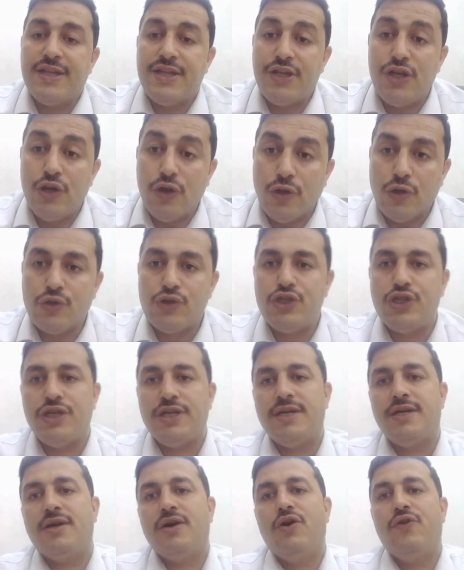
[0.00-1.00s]

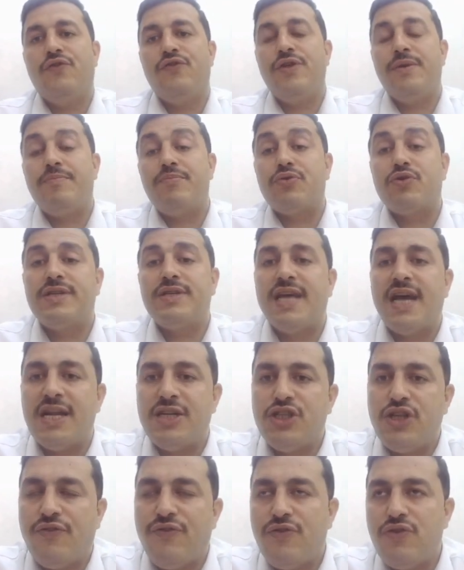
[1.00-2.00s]
etiology of the
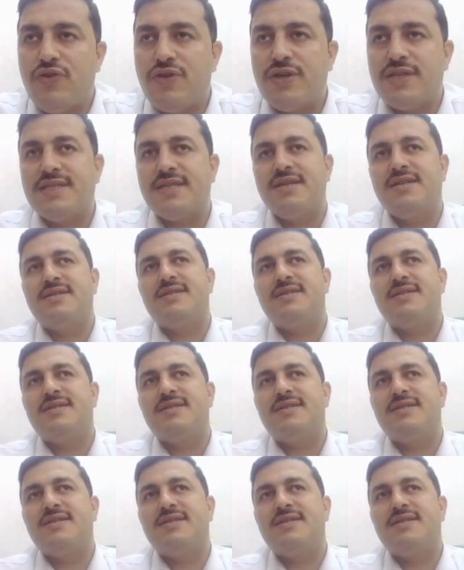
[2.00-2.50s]
proctalgia fugus,